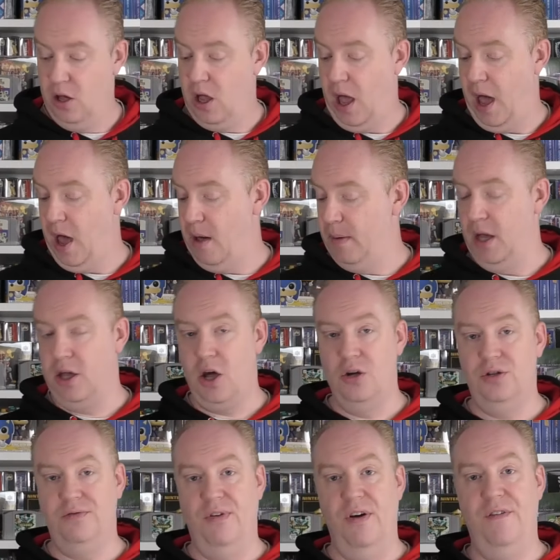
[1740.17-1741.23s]
and
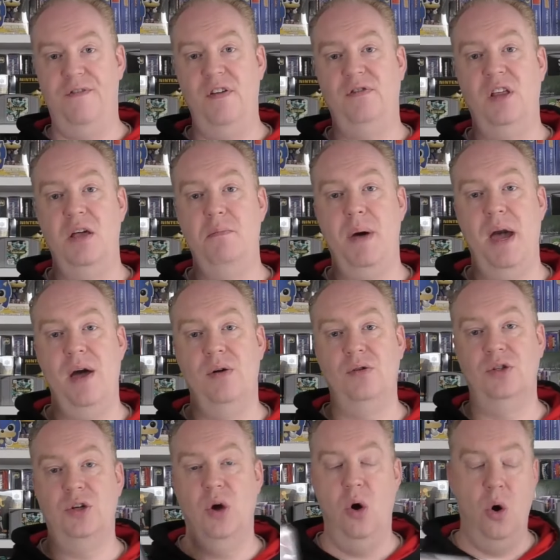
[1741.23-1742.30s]
goes for
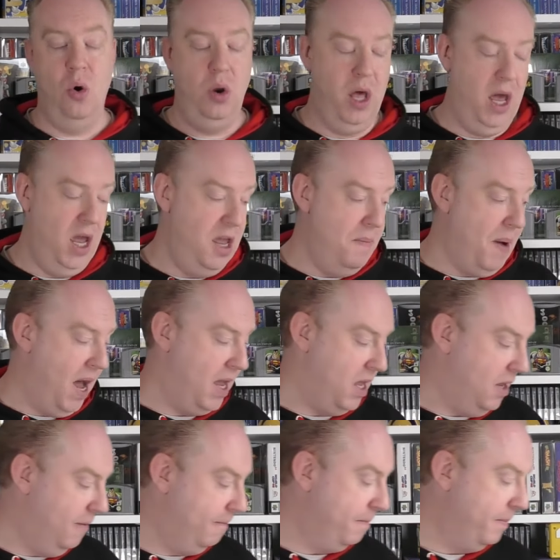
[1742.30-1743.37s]
£15 on eBay.
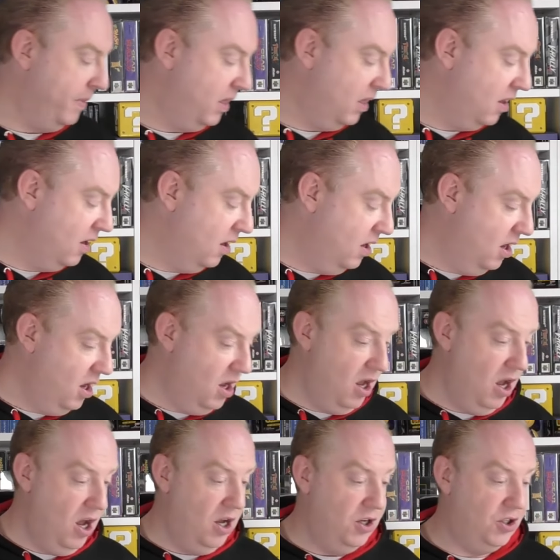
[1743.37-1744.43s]

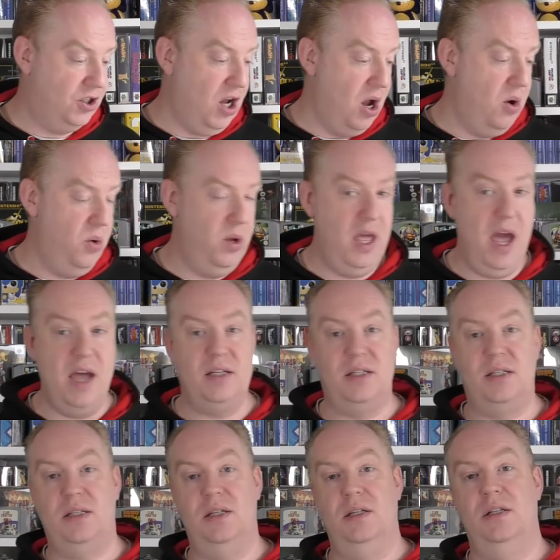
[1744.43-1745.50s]
So
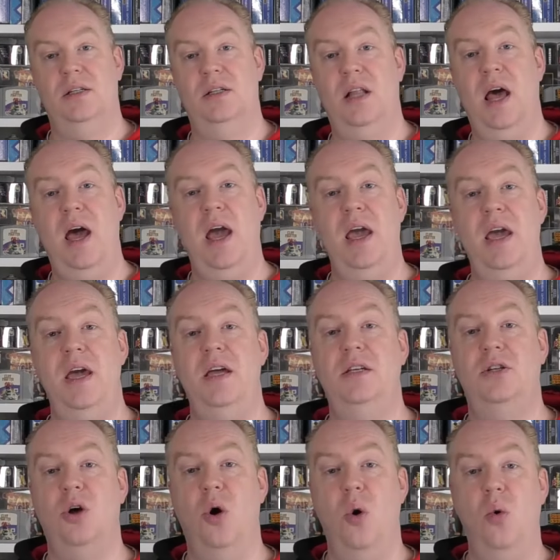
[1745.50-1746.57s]
yes, that
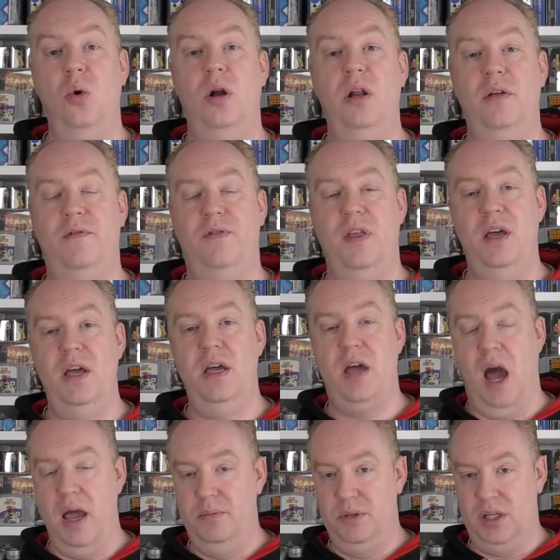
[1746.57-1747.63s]
is all of the
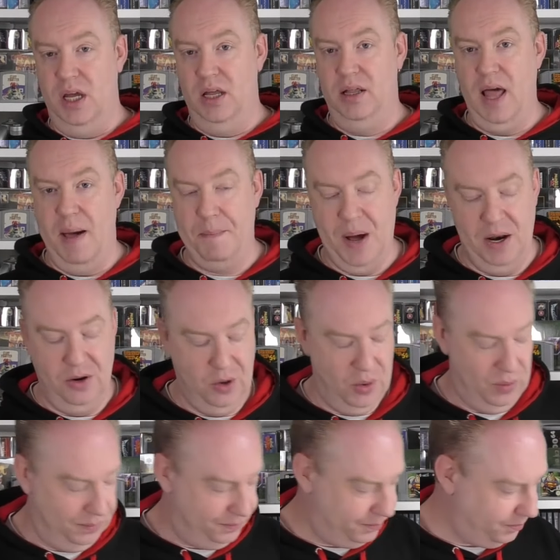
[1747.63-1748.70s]
games in that bundle.